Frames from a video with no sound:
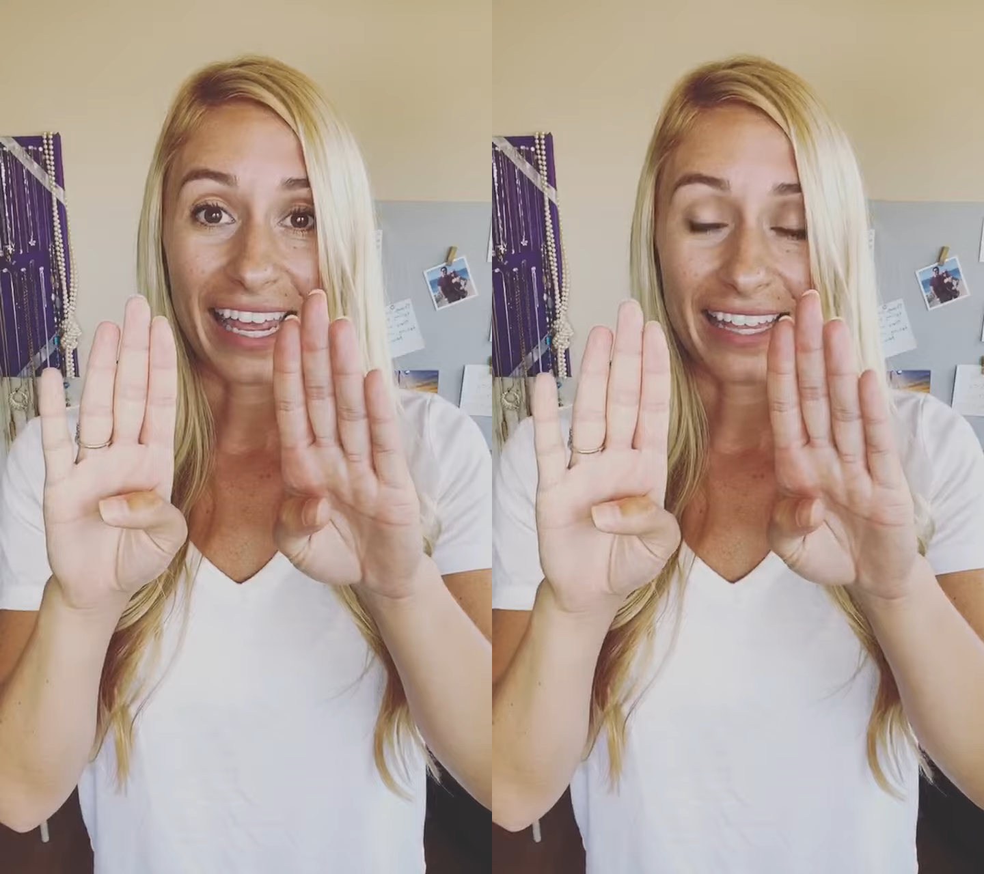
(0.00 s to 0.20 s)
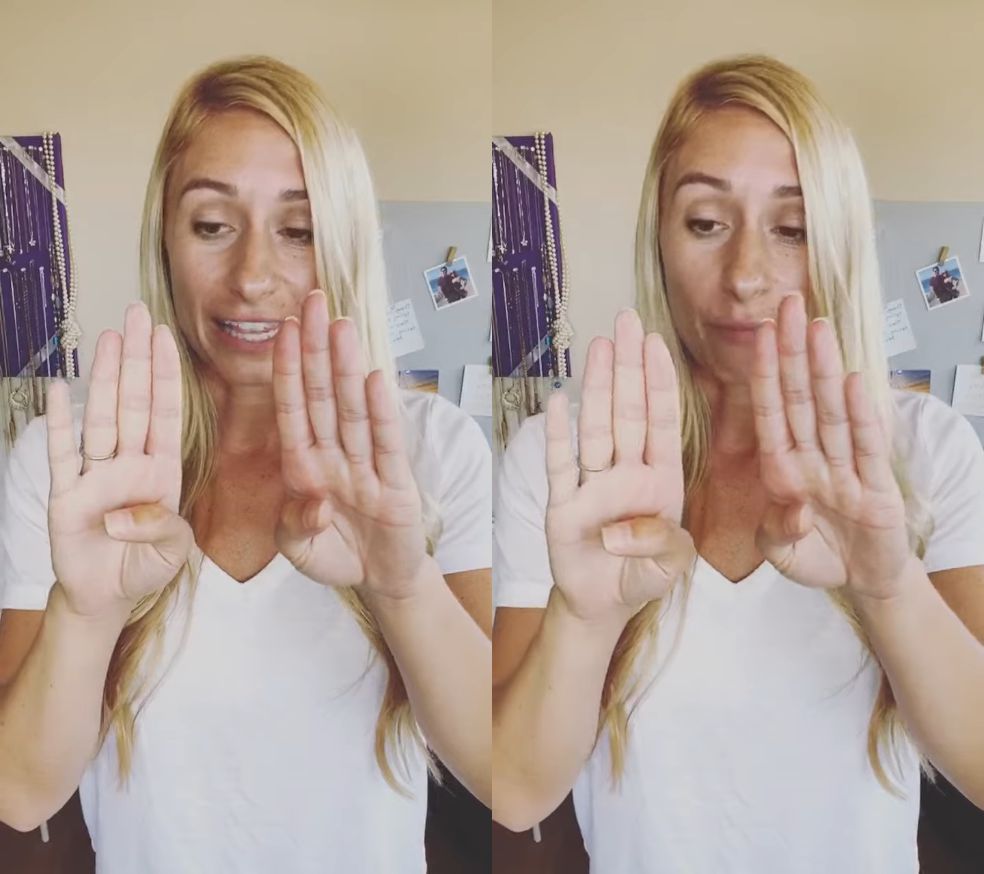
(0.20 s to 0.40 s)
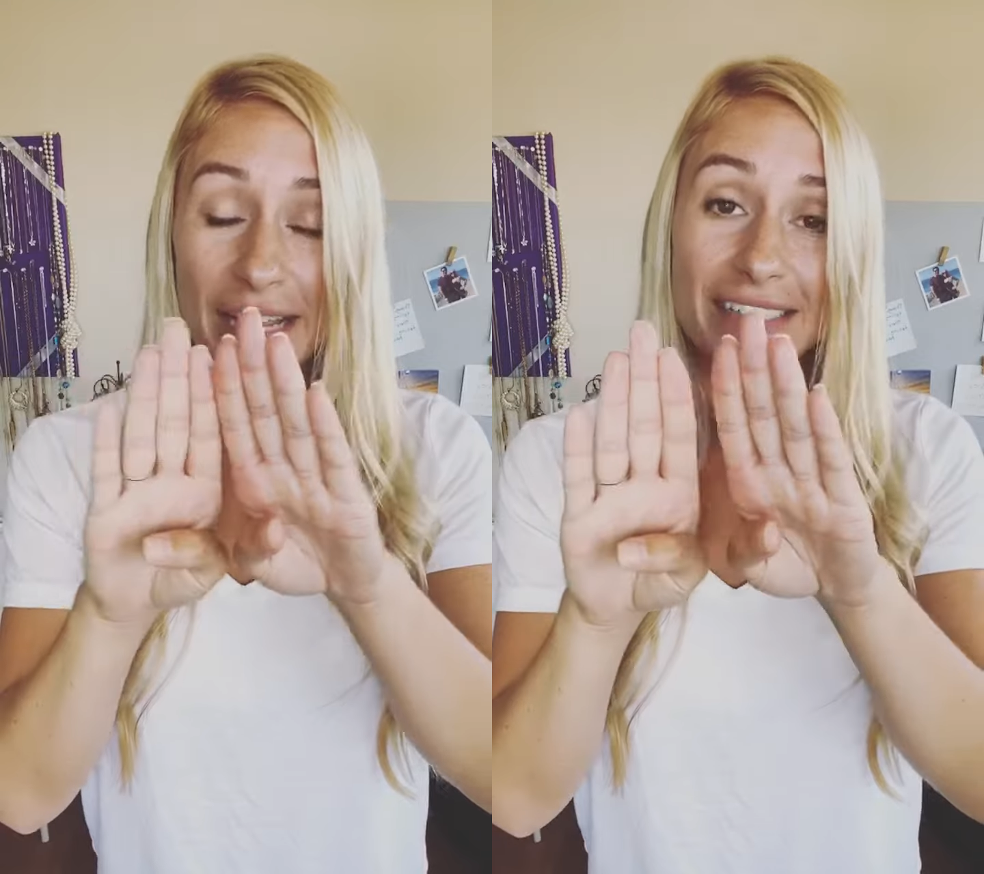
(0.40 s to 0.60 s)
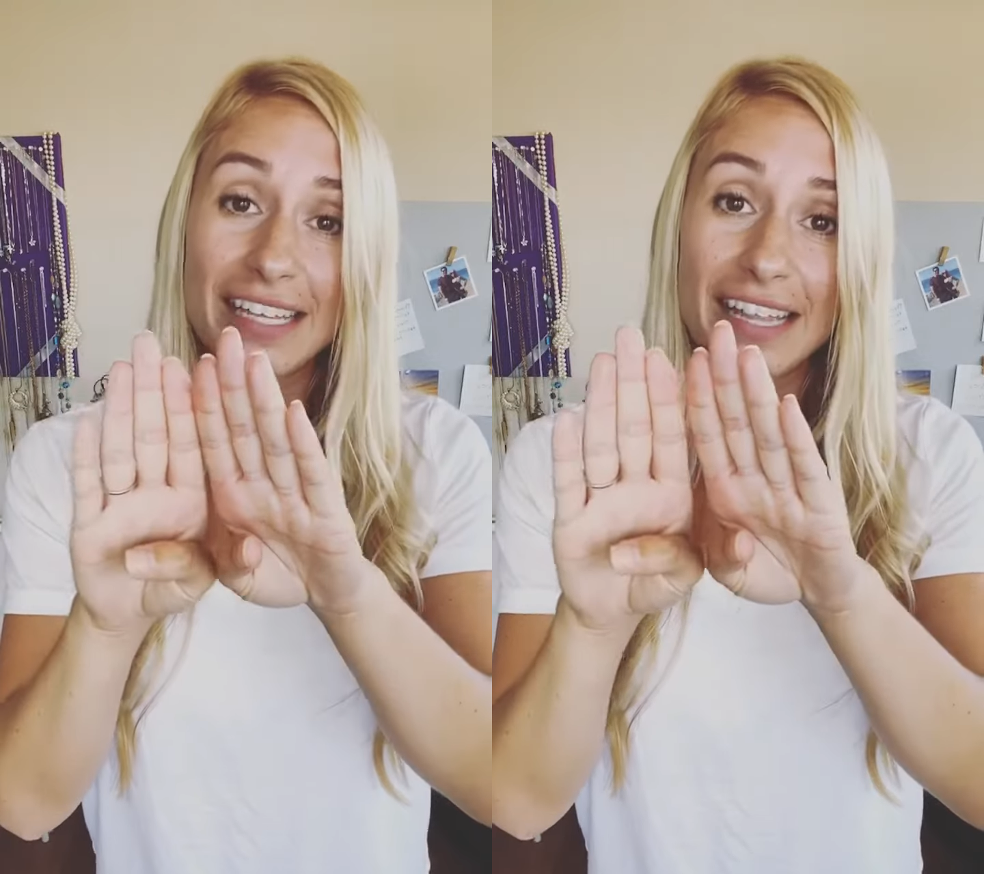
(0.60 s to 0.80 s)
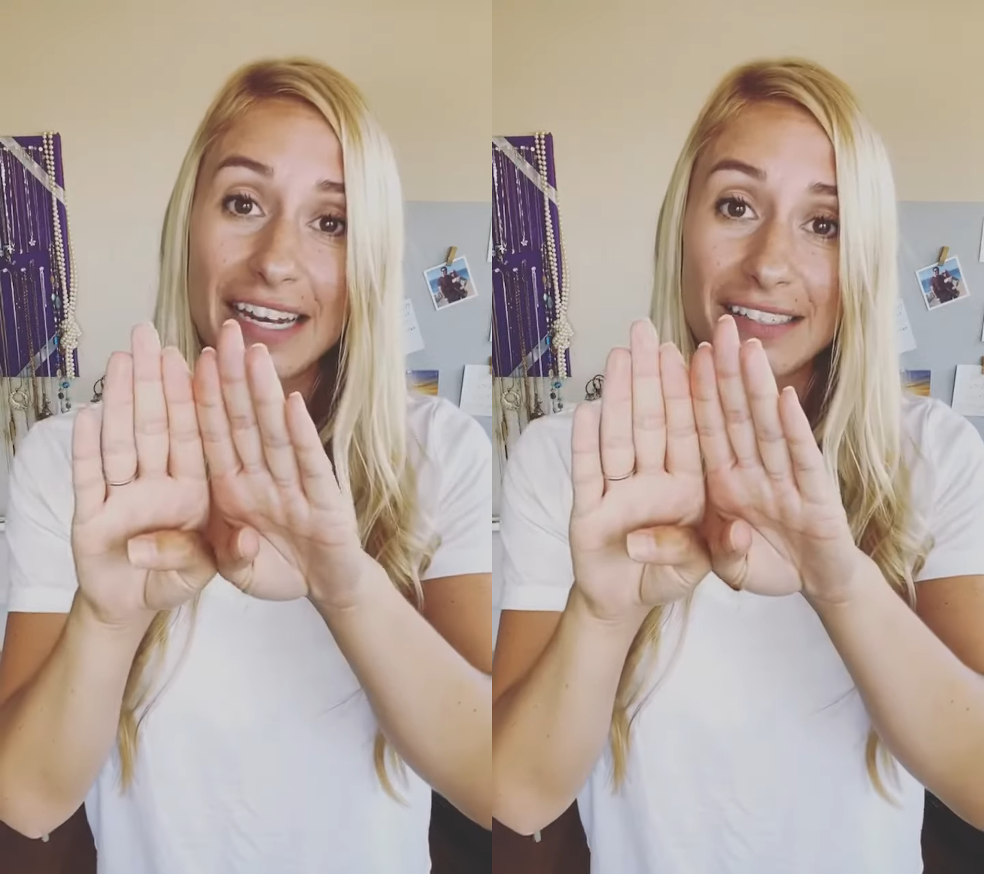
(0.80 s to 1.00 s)
they might see
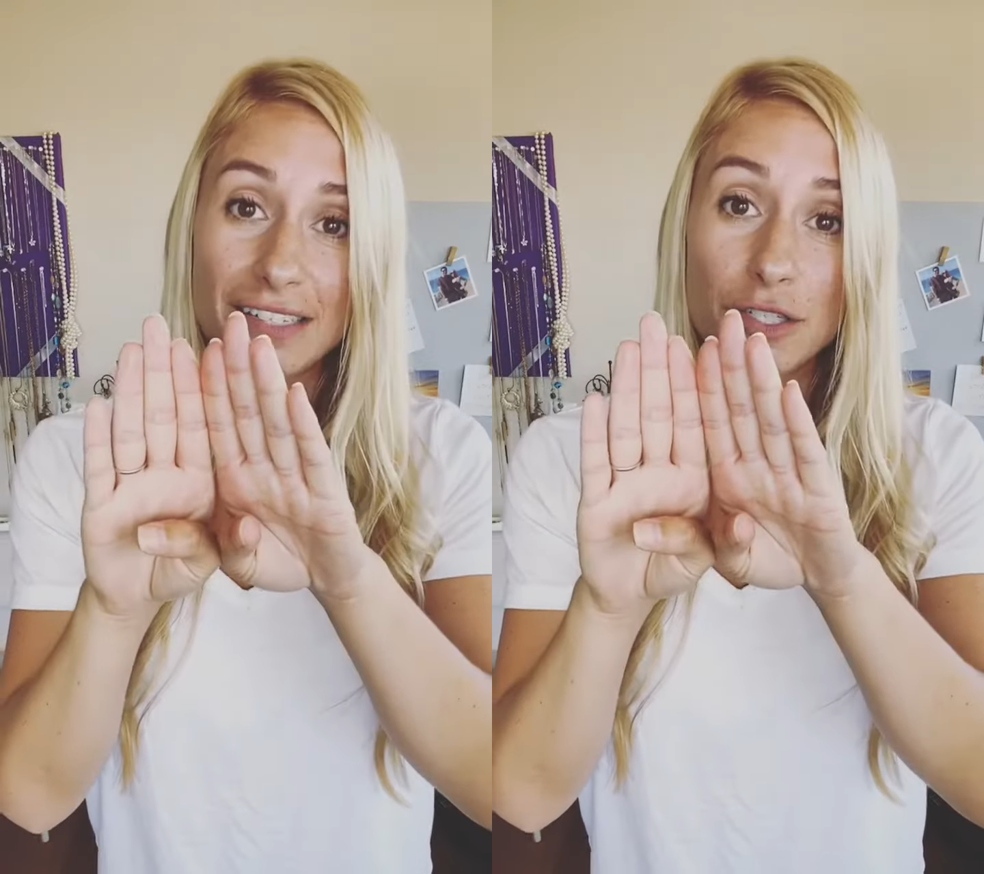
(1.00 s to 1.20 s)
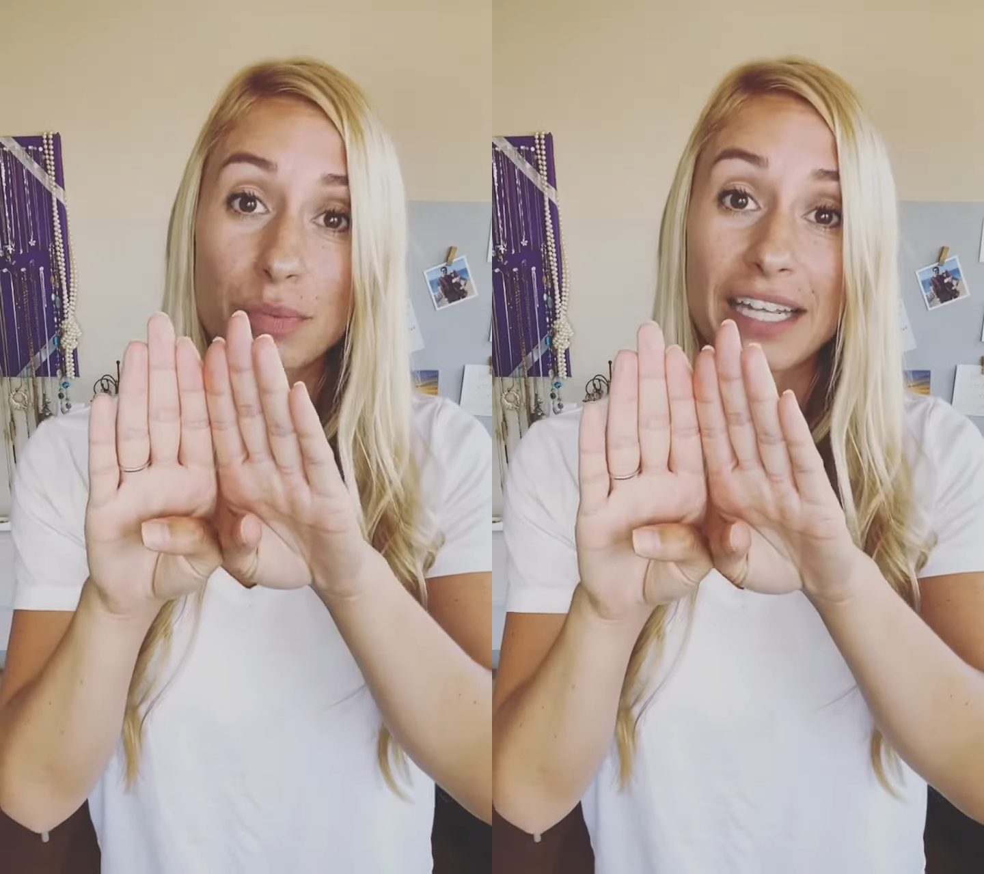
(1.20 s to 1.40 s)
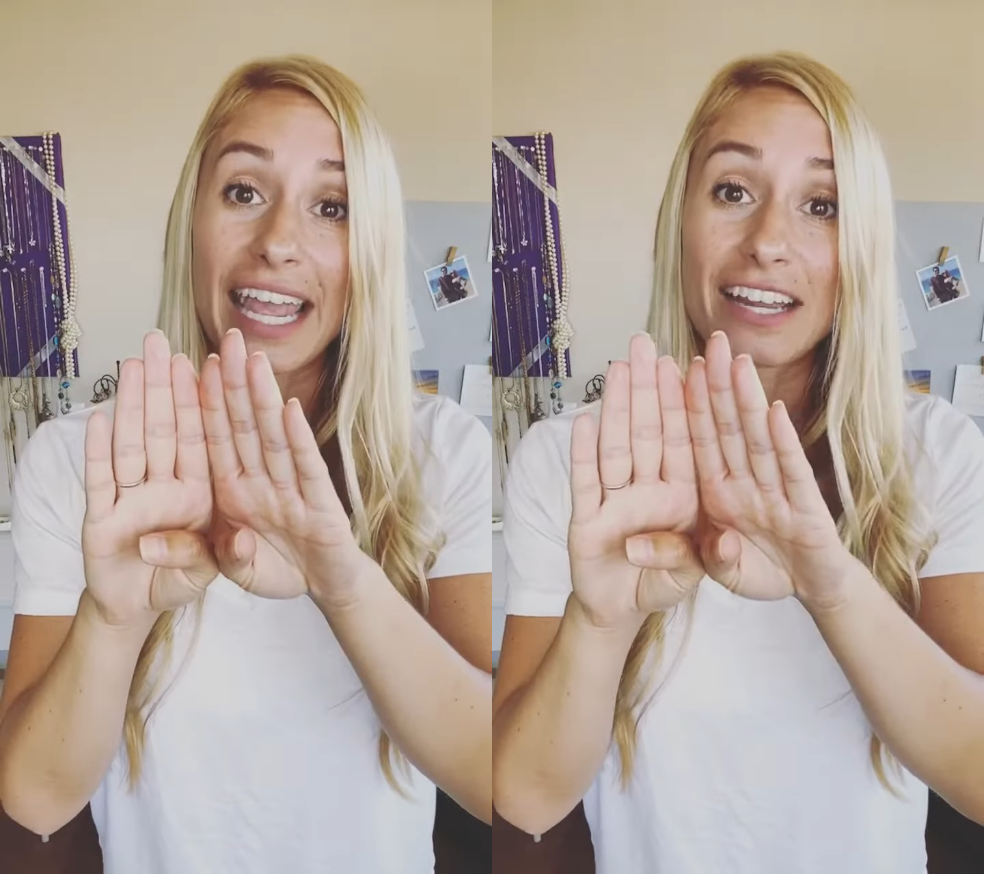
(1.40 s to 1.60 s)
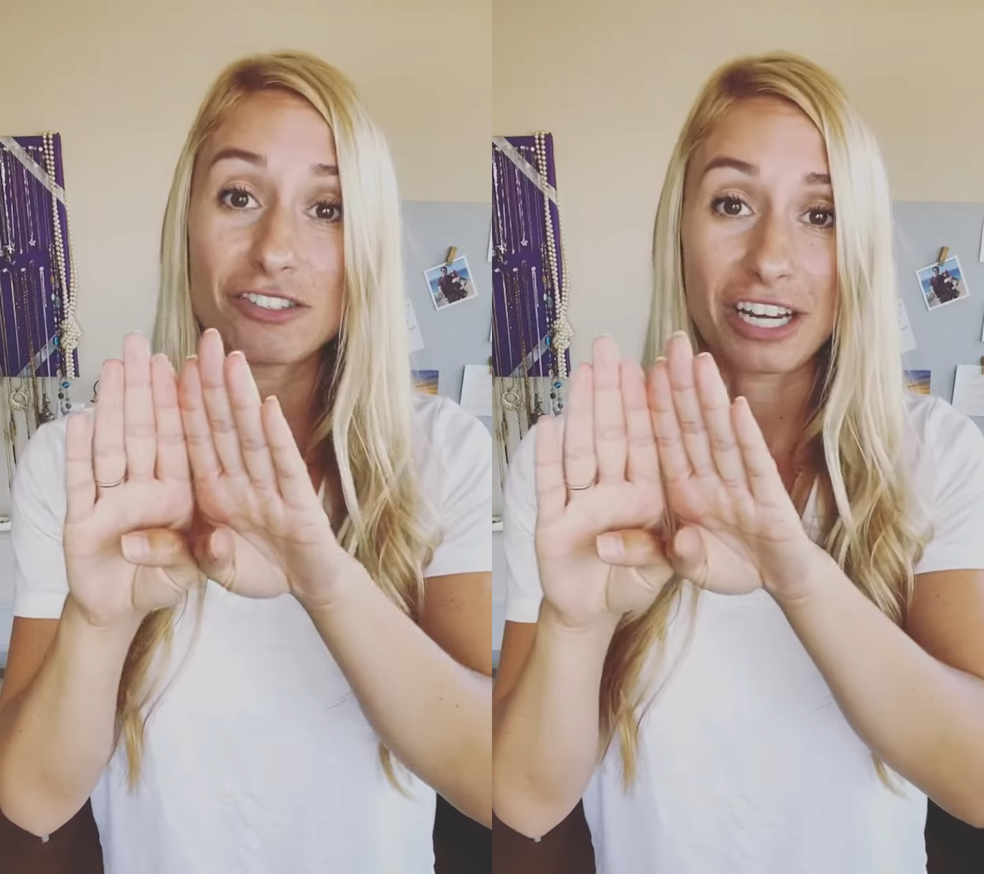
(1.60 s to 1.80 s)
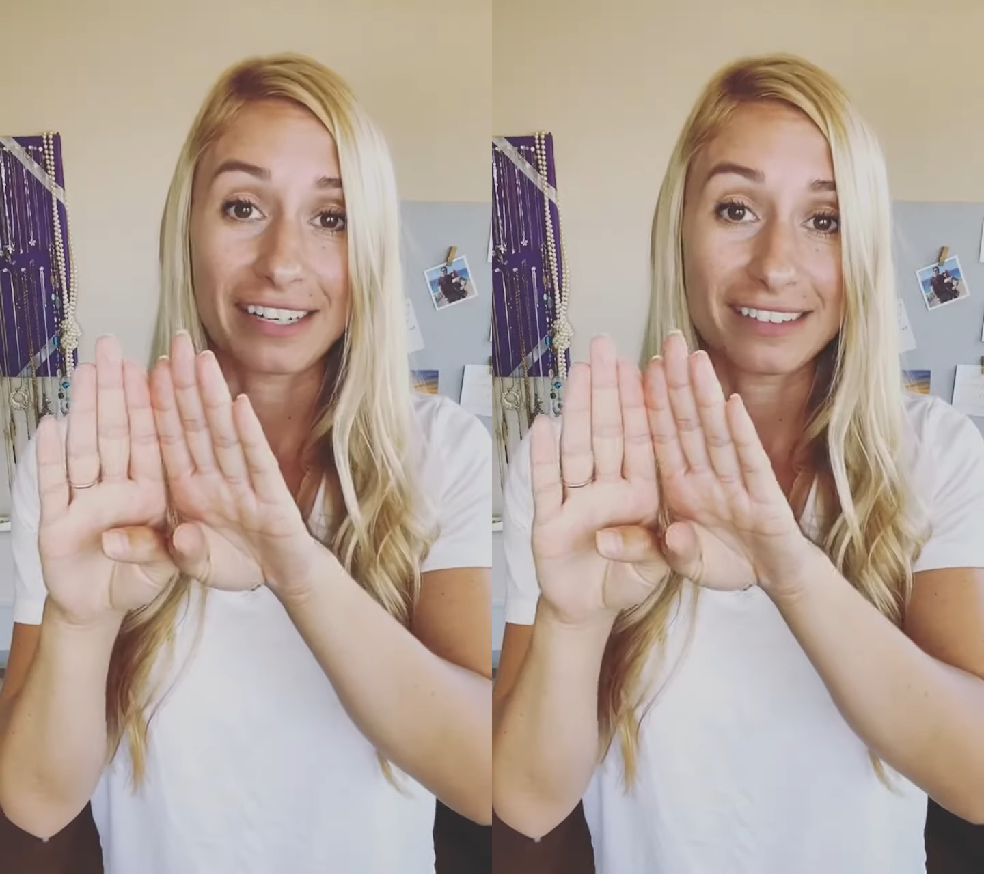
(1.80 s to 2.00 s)
that as a
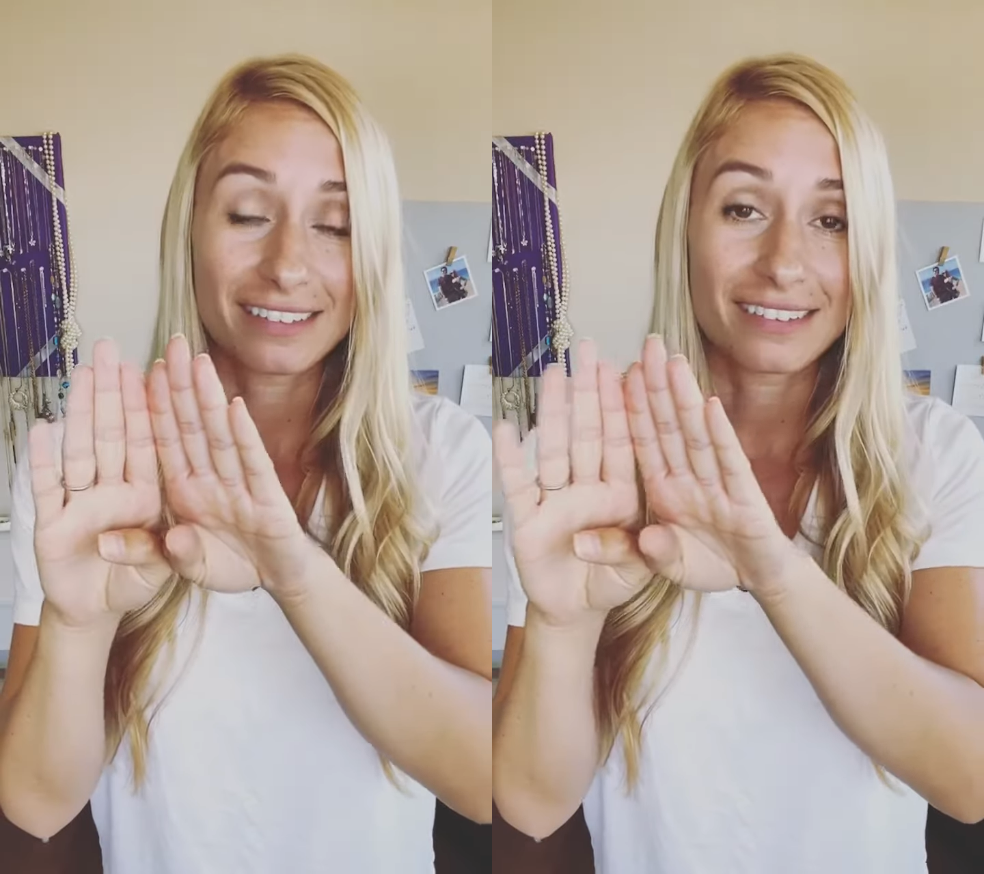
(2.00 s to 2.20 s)
duplication,